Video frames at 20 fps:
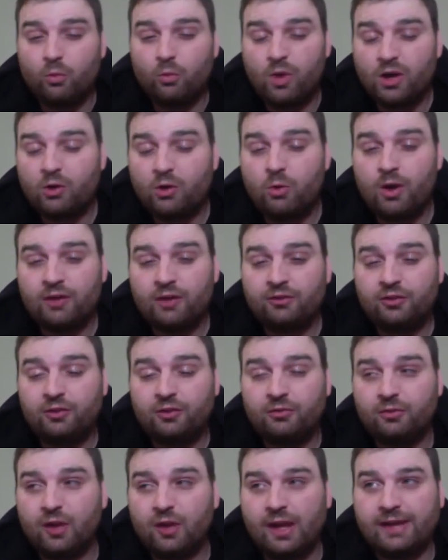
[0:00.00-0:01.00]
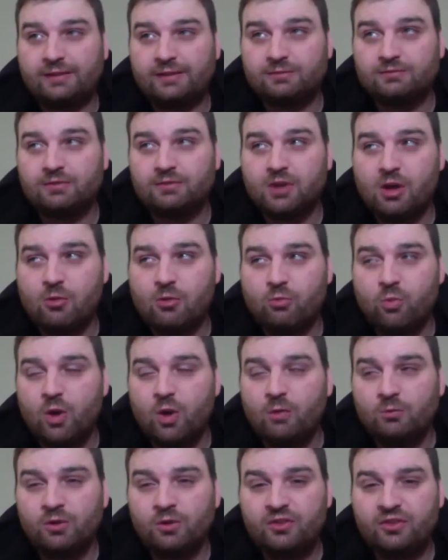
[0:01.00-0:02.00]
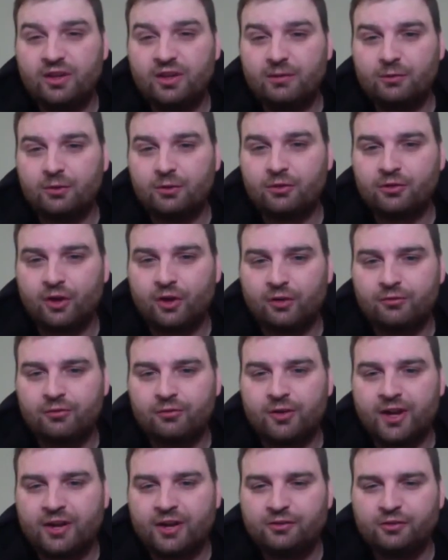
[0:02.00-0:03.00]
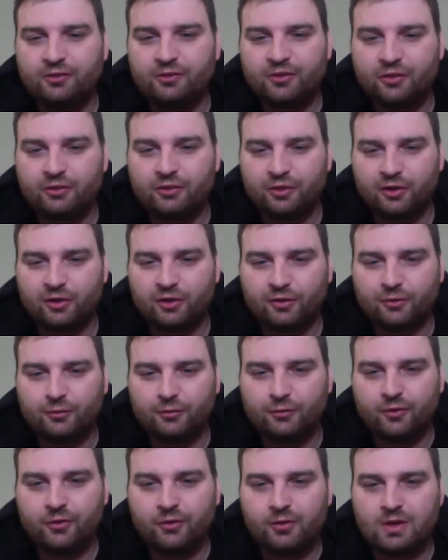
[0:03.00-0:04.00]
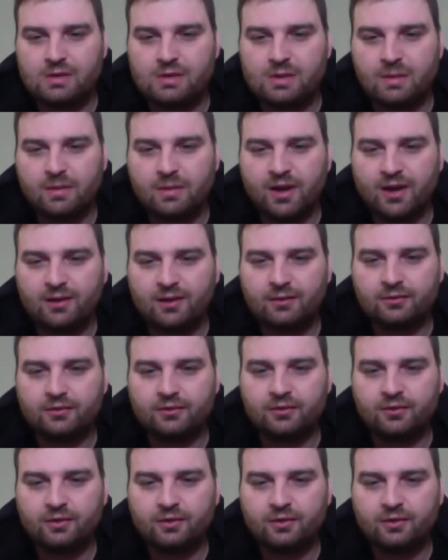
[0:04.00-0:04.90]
questions, like, what receivers are free agents this year for the Green Bay Packers?